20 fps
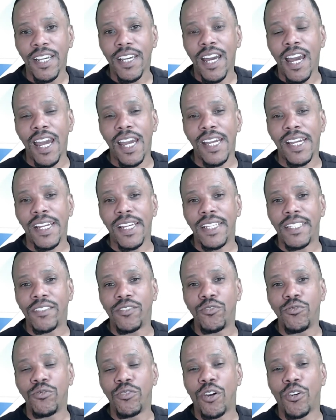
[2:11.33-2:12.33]
And
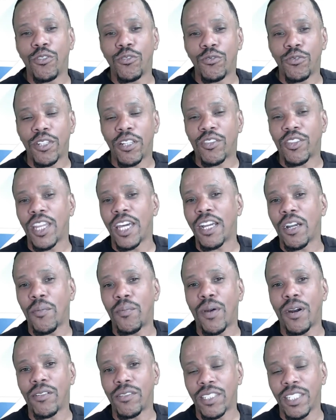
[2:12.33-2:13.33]
the thing
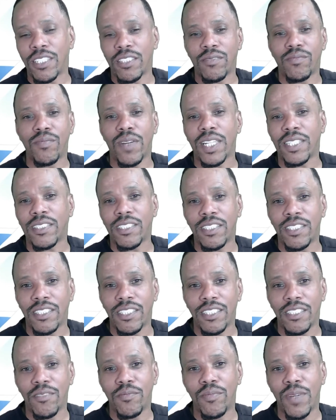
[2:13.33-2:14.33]
about this messenger,
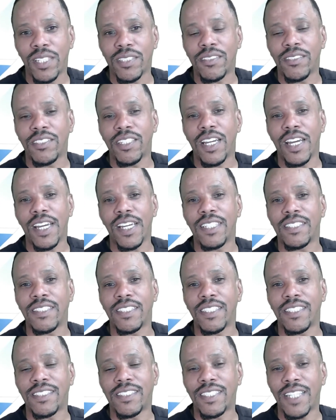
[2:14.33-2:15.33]
the messenger has an
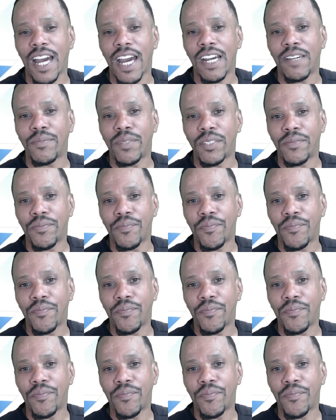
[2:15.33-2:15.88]
assignment.